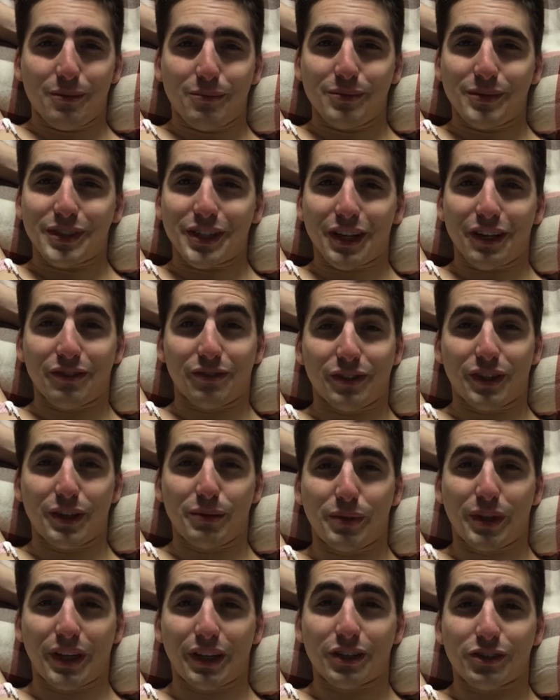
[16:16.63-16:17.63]
It's kind of funny
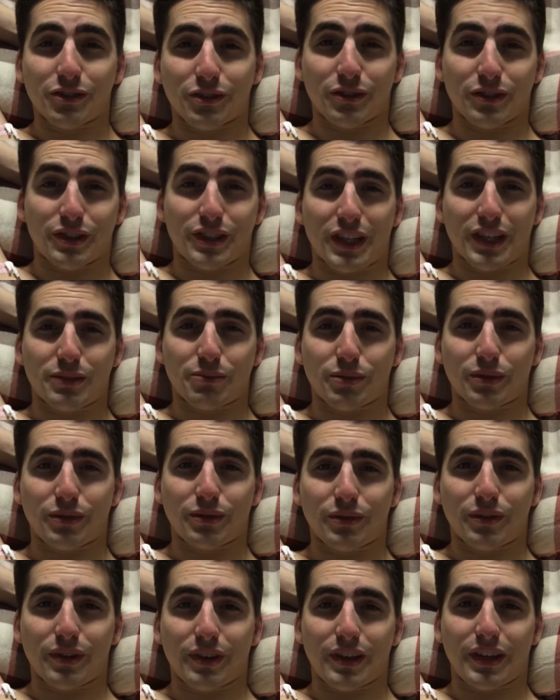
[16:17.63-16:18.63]
being at Children's
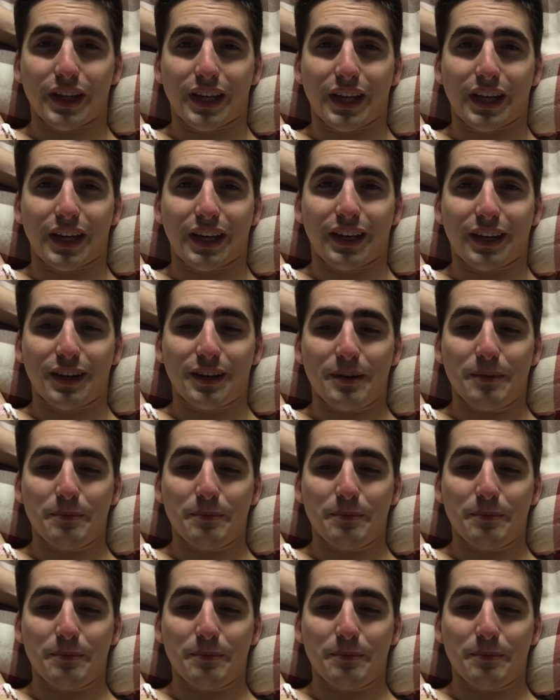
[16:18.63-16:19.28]
Hospital. They